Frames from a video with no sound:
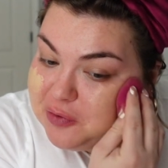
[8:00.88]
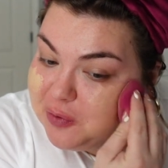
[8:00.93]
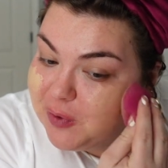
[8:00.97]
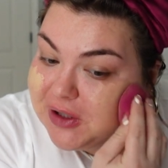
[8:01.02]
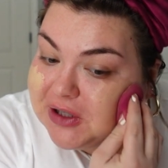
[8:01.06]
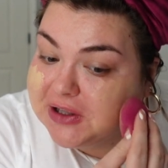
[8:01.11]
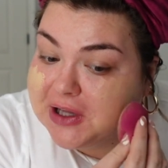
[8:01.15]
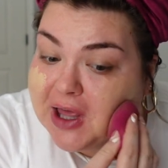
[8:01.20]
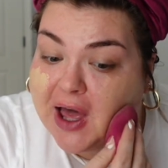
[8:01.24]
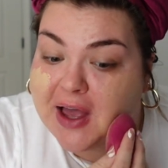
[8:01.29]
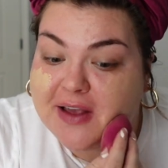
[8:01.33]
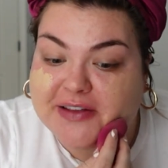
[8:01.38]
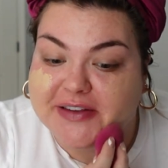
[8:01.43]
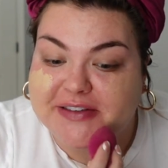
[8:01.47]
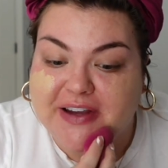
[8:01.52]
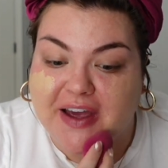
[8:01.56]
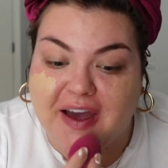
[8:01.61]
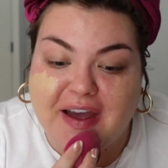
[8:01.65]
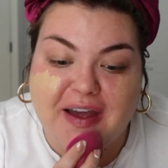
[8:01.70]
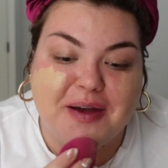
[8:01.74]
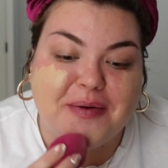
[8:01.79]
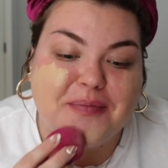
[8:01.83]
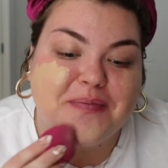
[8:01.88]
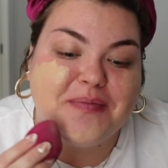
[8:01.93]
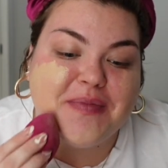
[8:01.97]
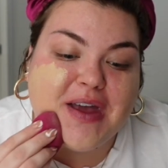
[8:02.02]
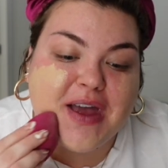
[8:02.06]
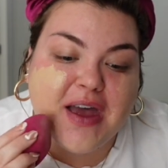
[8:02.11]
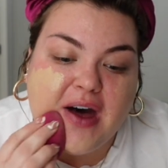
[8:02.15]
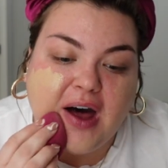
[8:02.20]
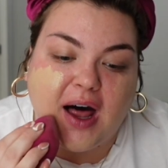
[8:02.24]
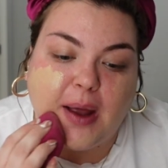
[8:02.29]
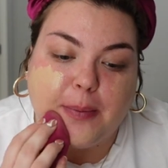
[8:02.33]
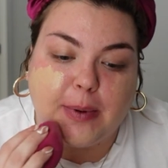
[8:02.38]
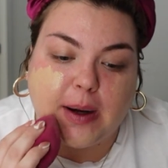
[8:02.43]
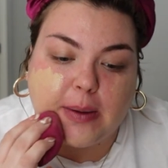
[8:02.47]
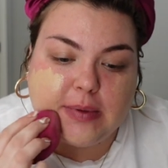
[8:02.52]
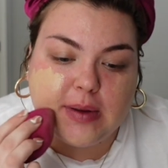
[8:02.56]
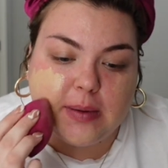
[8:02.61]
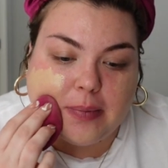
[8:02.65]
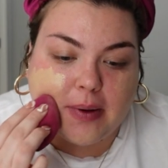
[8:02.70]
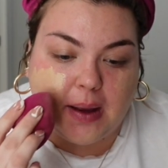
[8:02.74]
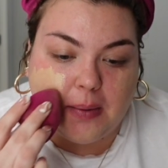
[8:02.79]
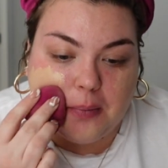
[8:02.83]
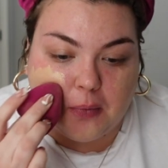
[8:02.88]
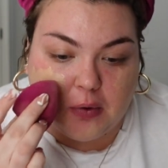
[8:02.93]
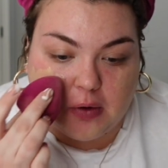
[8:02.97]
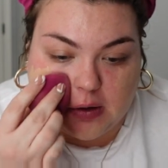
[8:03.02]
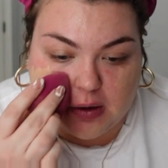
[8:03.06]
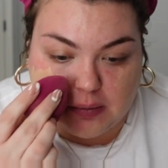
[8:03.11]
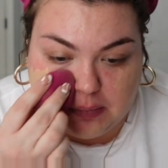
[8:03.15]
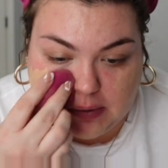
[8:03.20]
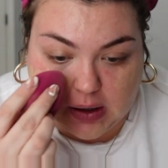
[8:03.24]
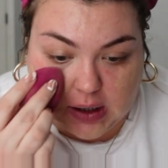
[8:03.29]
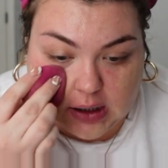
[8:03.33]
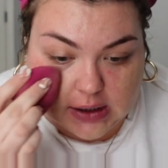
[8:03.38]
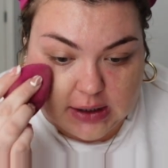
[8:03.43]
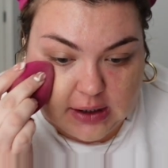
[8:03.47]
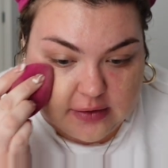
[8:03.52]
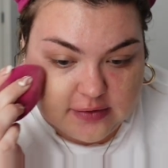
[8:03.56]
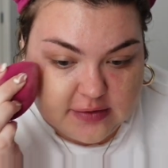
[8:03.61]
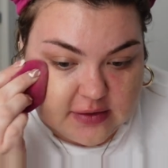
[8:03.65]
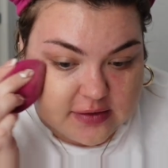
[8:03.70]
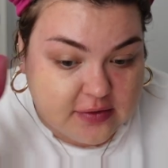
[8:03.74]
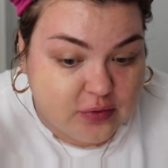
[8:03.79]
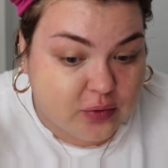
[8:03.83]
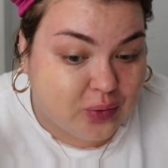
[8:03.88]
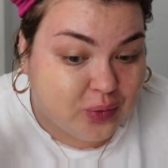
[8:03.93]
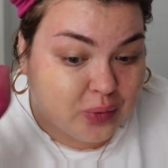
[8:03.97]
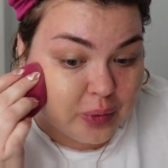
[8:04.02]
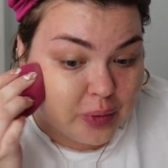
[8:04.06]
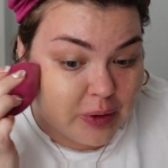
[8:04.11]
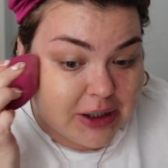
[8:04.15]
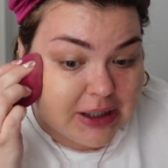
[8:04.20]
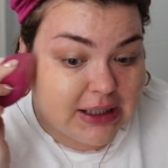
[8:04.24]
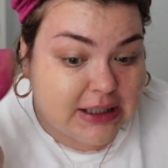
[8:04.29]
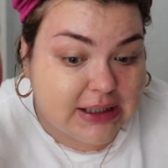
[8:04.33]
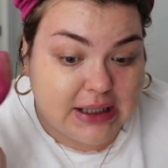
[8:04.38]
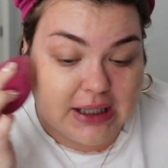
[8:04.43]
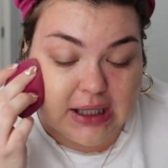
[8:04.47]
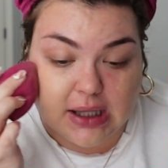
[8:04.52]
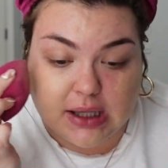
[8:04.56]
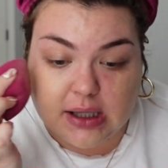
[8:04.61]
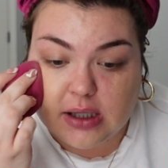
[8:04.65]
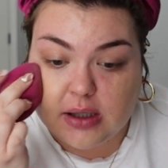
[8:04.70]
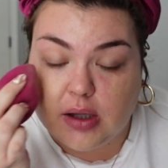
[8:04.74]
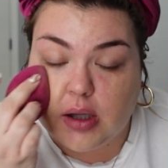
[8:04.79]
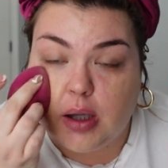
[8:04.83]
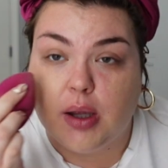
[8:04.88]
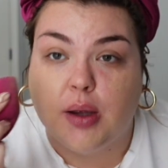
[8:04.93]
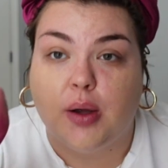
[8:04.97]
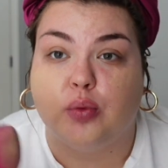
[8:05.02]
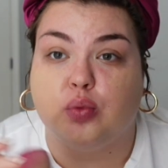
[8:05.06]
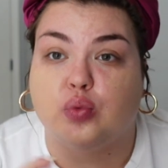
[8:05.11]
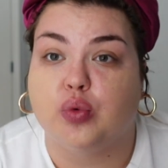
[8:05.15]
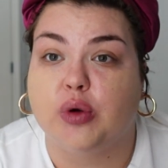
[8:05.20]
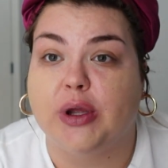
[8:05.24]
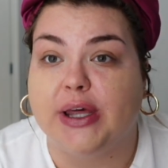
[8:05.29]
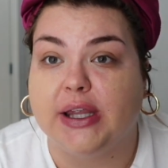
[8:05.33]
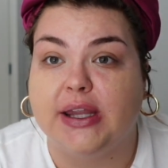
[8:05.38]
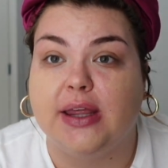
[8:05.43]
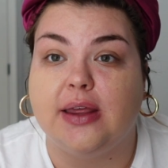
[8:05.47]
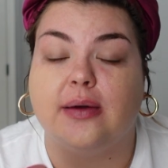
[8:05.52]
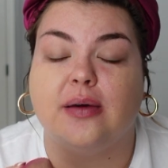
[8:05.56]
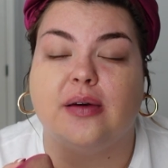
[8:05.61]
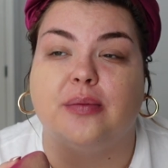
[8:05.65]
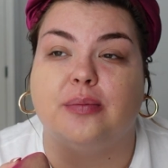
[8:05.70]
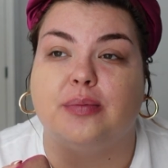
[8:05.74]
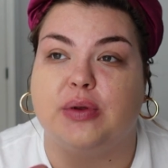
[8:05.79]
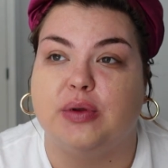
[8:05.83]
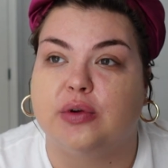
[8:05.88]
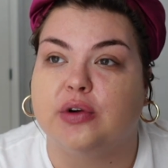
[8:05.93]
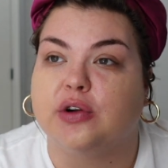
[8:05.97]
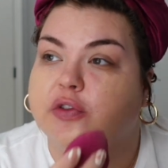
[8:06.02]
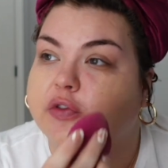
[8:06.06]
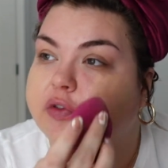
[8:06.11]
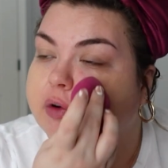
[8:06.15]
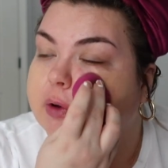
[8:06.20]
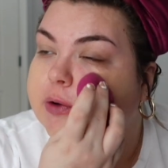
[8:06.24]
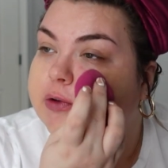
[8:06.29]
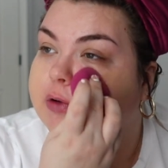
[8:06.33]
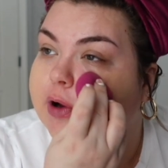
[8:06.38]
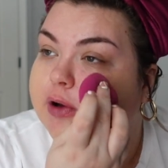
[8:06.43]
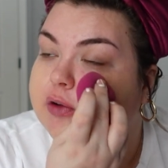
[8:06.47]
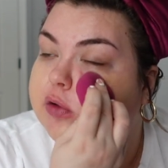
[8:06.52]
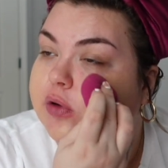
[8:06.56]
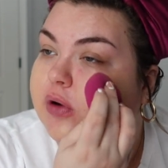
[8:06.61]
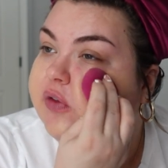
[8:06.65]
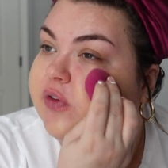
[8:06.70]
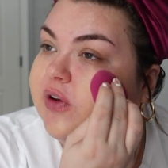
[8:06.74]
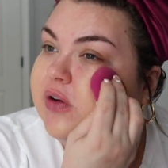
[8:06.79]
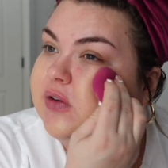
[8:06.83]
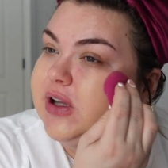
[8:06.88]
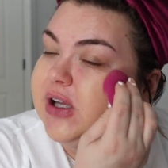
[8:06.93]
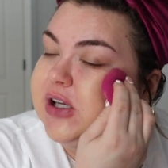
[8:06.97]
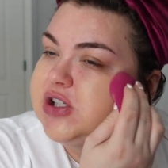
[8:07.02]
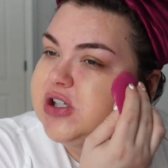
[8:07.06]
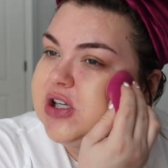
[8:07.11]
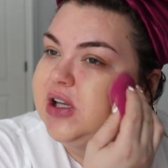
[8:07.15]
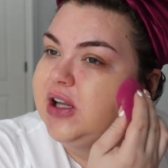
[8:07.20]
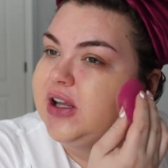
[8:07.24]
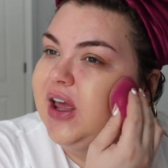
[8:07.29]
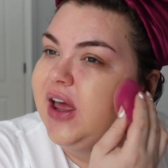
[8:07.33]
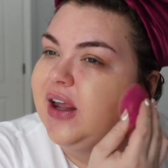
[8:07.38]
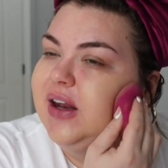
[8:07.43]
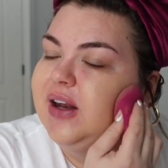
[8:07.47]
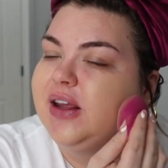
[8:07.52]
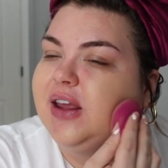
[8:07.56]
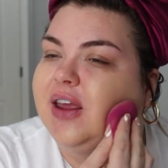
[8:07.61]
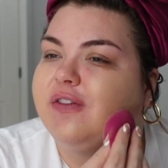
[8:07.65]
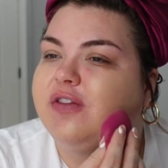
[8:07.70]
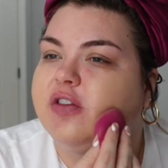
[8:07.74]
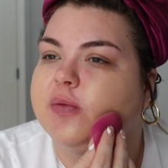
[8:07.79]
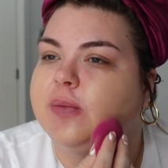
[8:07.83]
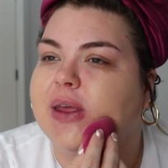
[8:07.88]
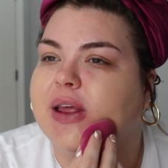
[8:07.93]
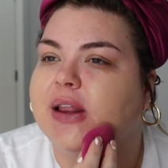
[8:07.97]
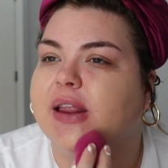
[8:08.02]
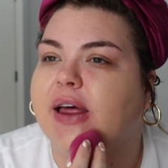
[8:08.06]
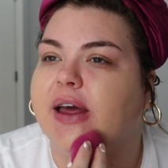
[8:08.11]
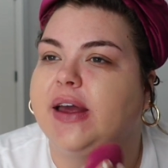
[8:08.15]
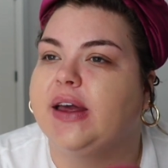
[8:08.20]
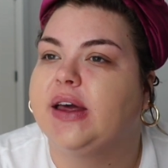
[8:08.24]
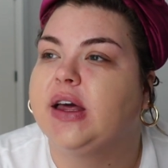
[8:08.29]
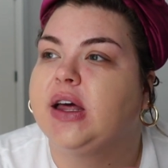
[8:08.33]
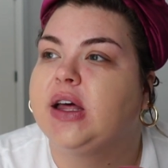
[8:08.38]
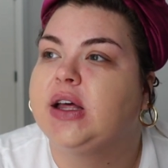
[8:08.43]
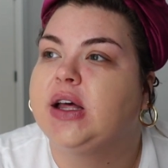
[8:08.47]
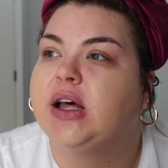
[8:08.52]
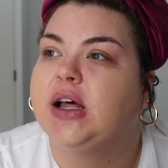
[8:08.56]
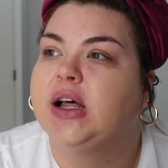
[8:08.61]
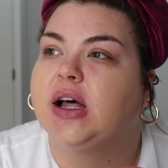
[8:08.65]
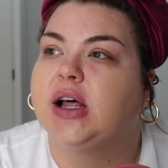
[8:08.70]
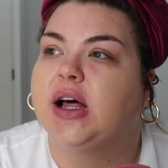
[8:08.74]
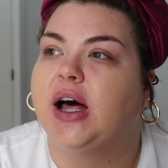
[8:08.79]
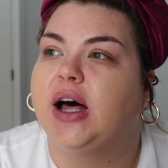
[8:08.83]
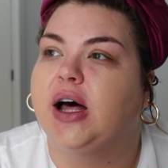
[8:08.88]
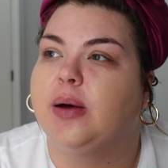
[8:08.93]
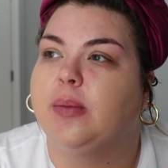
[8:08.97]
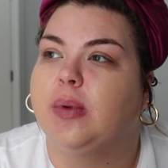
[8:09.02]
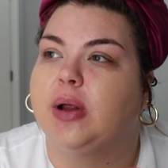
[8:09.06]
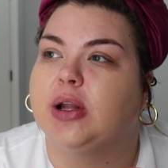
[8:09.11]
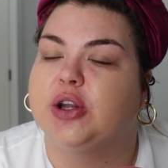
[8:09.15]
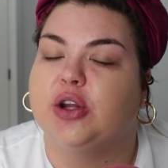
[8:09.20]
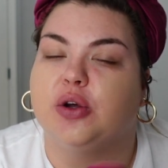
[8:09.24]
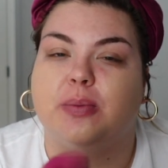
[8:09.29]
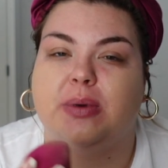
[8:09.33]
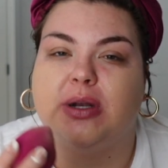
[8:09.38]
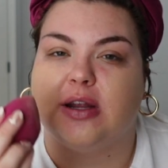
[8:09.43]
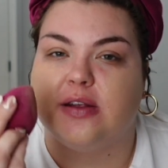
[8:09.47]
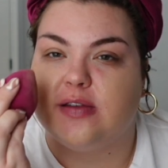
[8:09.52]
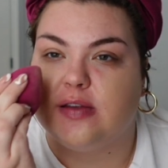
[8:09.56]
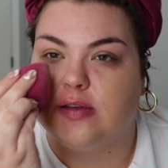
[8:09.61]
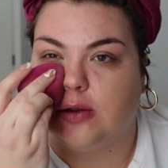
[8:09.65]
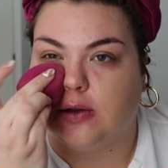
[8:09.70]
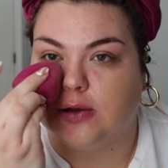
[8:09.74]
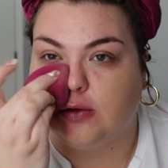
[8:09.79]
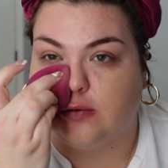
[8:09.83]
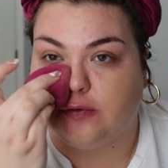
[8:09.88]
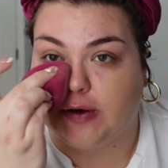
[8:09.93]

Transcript: one last time. I'll probably buy more to be honest. It's a really, really beautiful drugstore foundation. It kind of gives me like um, luminous silk